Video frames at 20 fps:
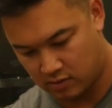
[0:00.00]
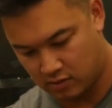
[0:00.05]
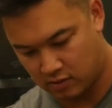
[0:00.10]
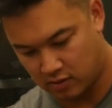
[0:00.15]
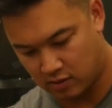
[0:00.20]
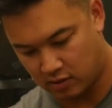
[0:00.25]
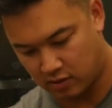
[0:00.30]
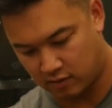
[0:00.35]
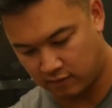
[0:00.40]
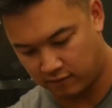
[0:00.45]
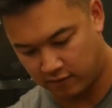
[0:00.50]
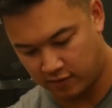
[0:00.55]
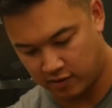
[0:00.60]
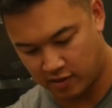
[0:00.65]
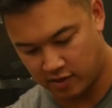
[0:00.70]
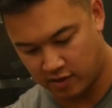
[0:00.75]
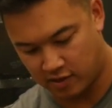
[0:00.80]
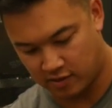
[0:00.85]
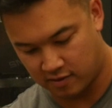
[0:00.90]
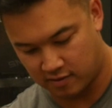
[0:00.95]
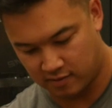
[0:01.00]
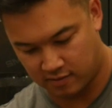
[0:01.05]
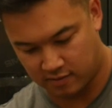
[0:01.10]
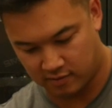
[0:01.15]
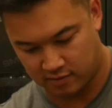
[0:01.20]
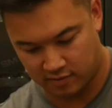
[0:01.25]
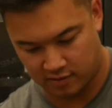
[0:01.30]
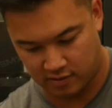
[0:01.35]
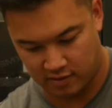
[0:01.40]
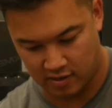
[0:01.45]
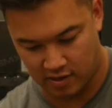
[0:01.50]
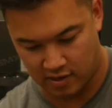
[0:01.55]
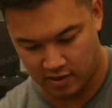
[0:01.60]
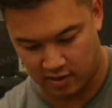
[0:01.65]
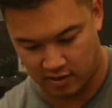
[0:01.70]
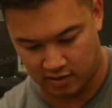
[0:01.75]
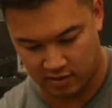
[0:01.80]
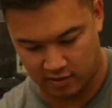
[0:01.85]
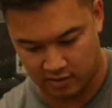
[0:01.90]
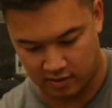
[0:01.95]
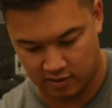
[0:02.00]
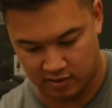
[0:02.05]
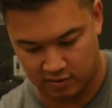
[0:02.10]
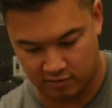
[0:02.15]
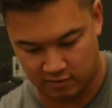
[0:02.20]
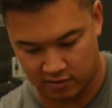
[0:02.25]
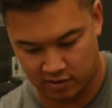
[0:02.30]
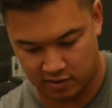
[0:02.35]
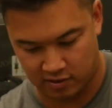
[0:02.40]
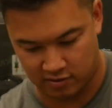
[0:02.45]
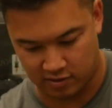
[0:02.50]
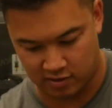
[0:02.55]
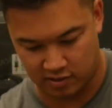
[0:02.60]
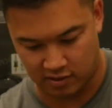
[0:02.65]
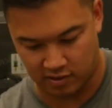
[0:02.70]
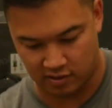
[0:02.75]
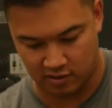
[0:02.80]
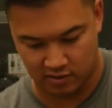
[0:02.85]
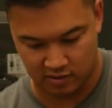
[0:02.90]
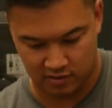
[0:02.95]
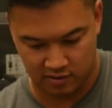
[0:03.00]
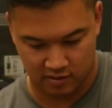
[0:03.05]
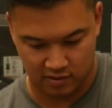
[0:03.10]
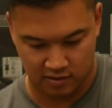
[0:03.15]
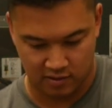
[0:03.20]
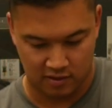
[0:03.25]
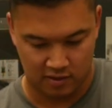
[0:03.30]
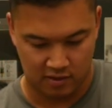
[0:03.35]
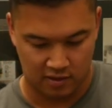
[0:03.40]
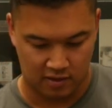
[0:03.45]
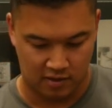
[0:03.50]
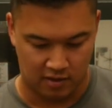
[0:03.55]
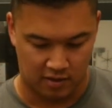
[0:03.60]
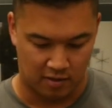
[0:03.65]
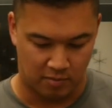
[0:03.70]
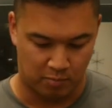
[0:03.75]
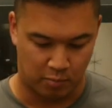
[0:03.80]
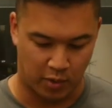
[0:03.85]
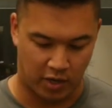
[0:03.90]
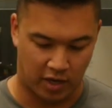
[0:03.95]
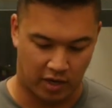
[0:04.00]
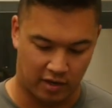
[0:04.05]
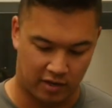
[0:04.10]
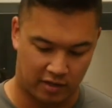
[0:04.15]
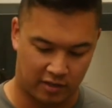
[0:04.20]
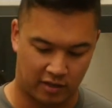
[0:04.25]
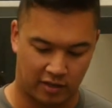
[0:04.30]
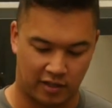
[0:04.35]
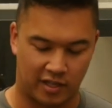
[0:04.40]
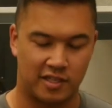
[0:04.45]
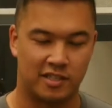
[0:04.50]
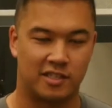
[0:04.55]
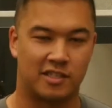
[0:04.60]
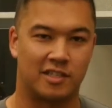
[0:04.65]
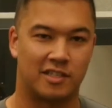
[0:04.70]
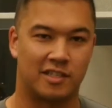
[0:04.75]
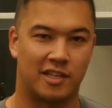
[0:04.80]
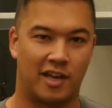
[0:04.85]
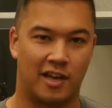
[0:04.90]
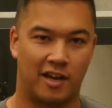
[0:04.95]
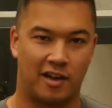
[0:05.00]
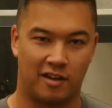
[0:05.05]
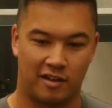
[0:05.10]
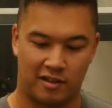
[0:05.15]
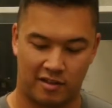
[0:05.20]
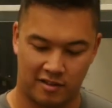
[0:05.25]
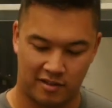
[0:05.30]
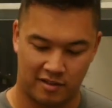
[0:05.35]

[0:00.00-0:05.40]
No, it doesn't fit now. Okay, that's really interesting. But the lens is now